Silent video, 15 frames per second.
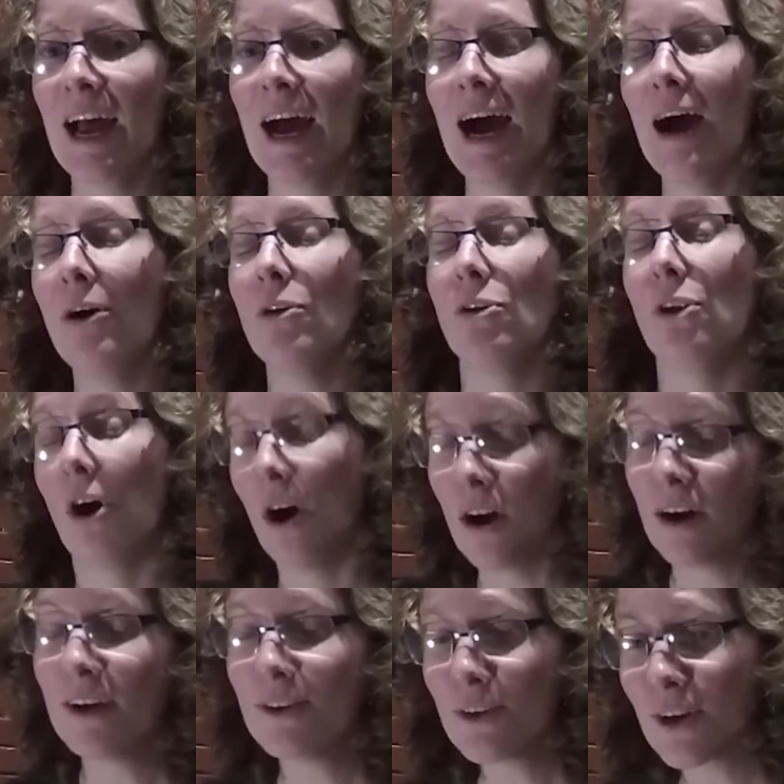how
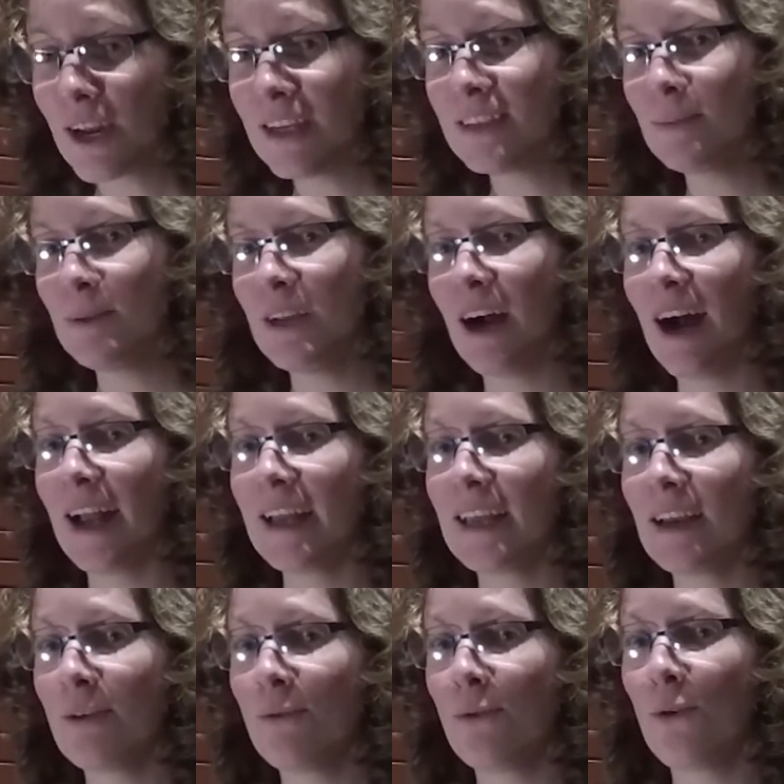long you're going to be
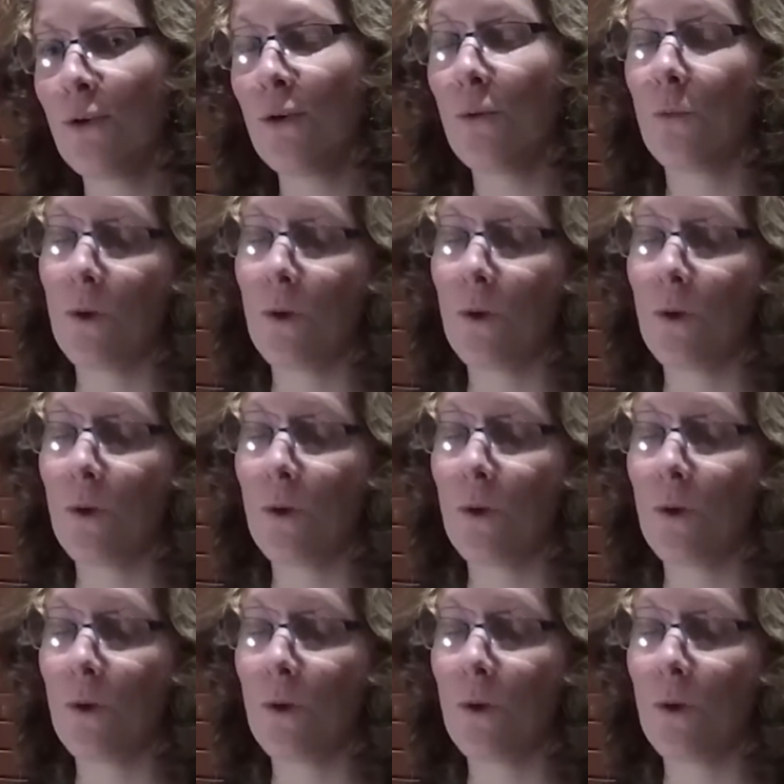hiking for,